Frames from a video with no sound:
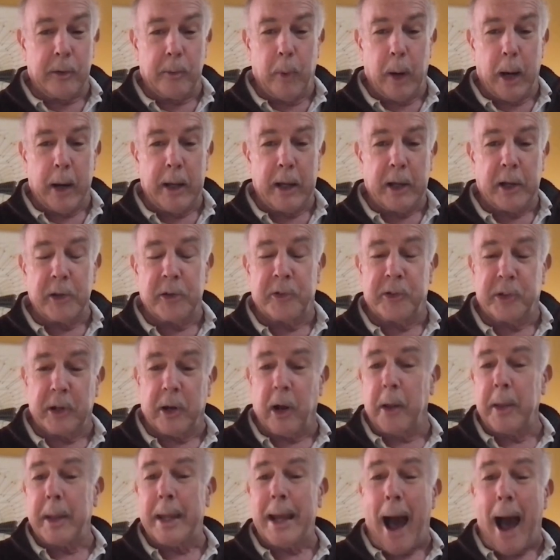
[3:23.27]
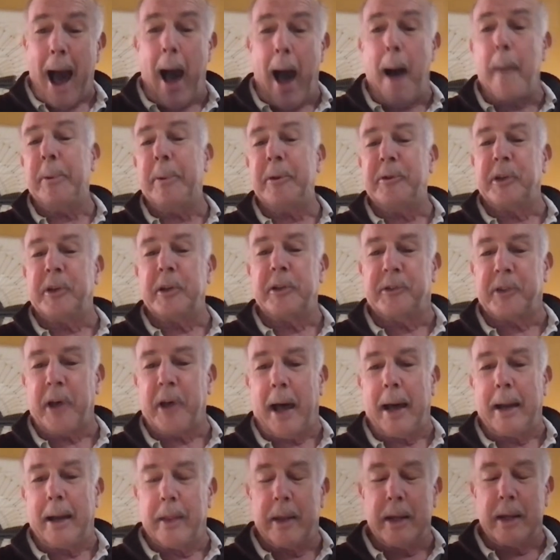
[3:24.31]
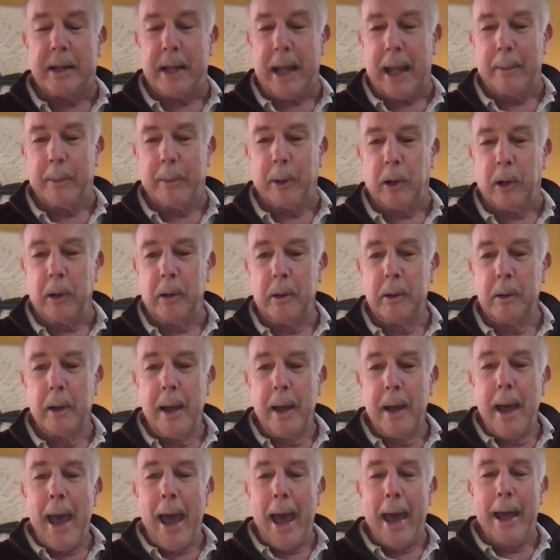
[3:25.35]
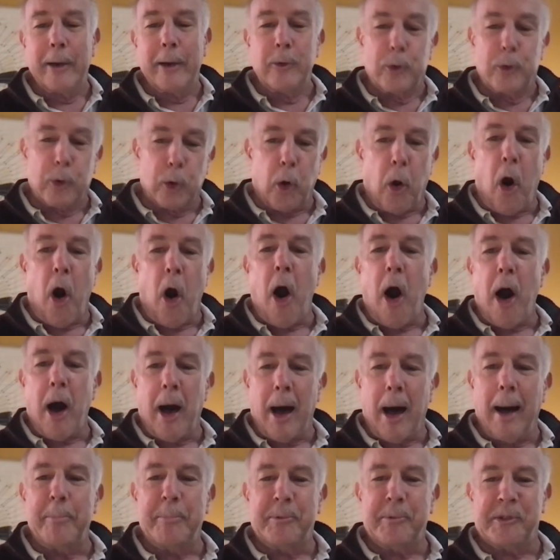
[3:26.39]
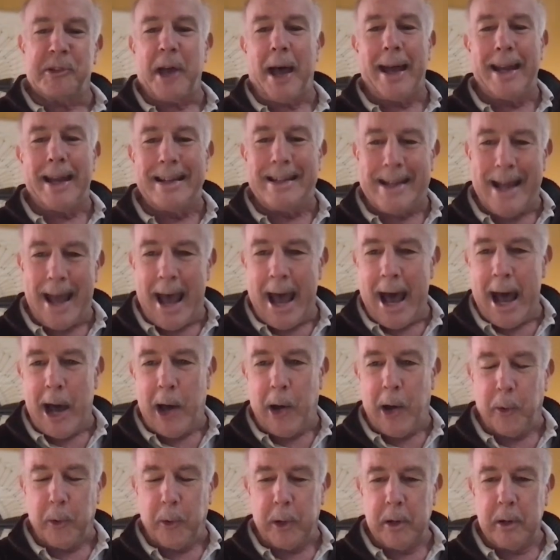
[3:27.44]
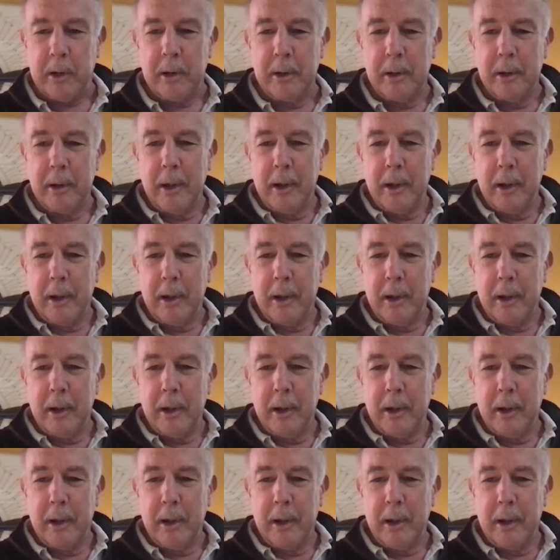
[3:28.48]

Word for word: where he could sit on the opposite side of the table and draw upside down